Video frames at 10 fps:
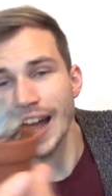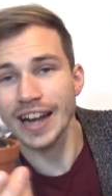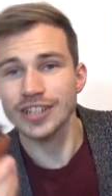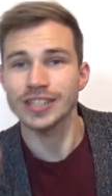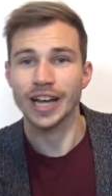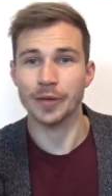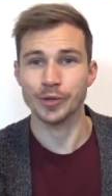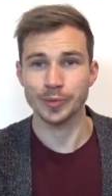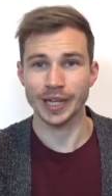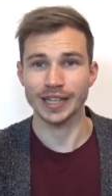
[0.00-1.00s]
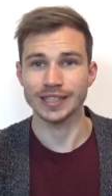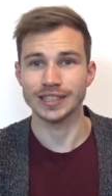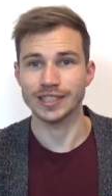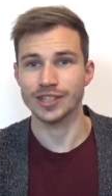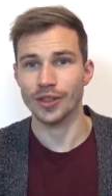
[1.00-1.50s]
Actually, I
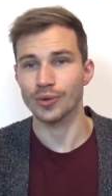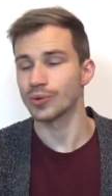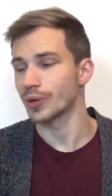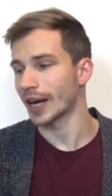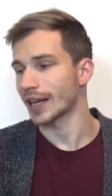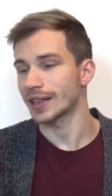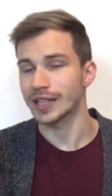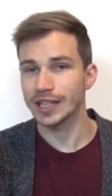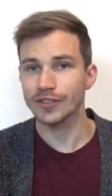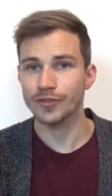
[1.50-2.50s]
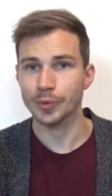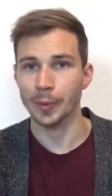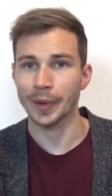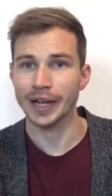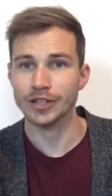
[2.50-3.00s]
propagated this through a leaf
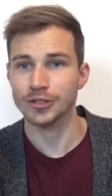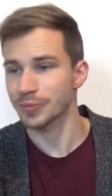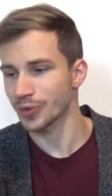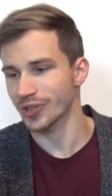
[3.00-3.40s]
propagation